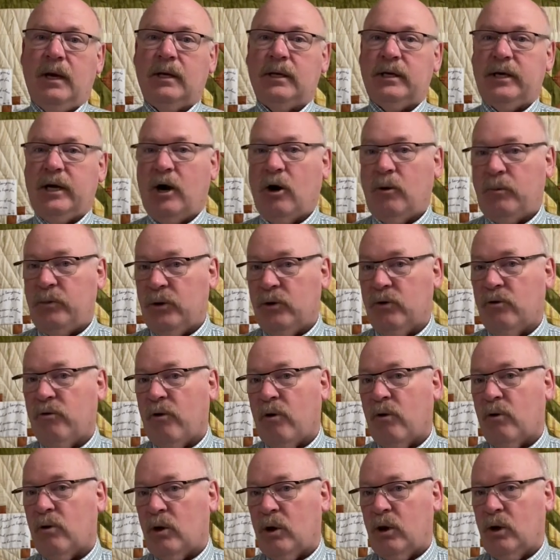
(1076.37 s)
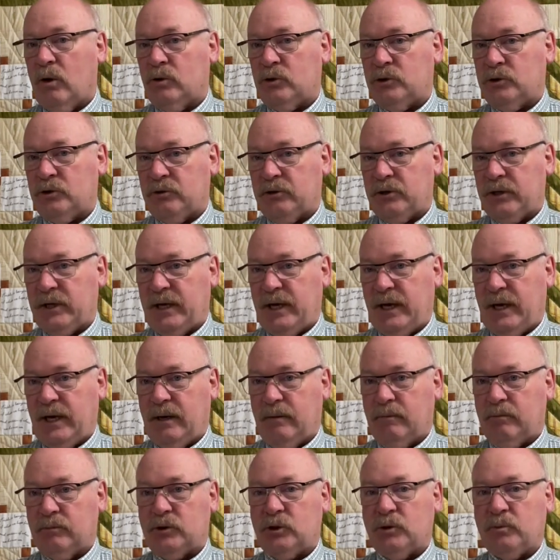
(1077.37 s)
to help you grow closer to
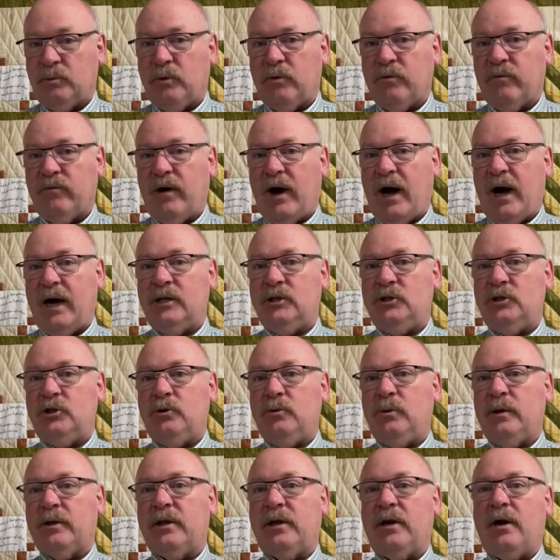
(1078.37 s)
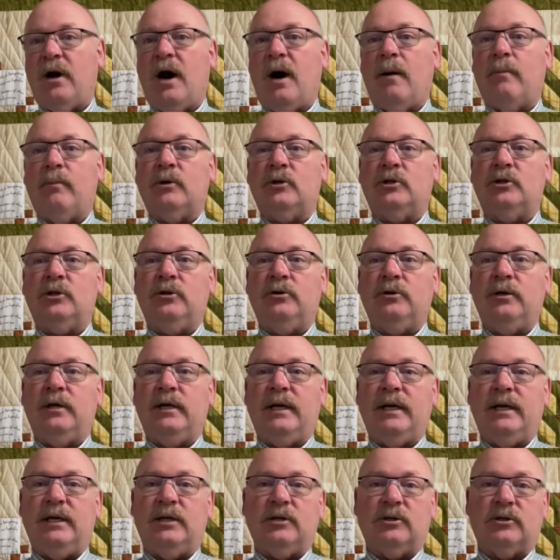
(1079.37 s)
Him, to provide you with an
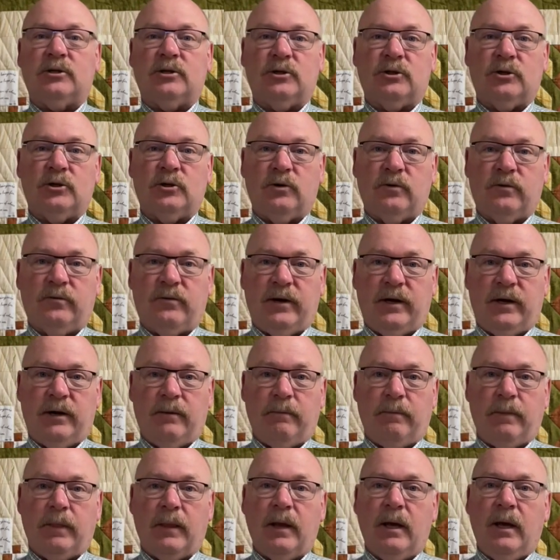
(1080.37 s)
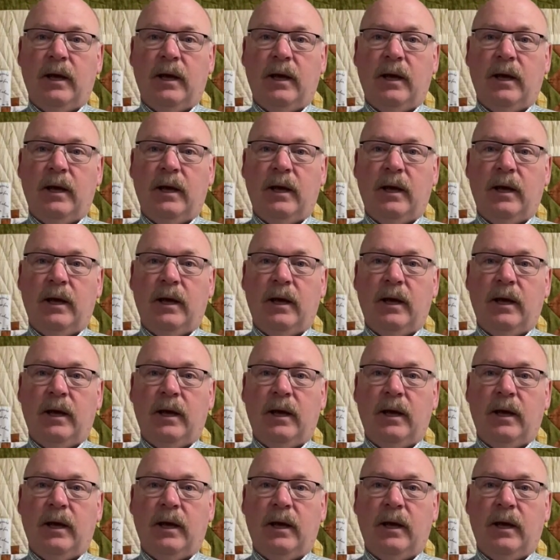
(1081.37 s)
opportunity to serve Him.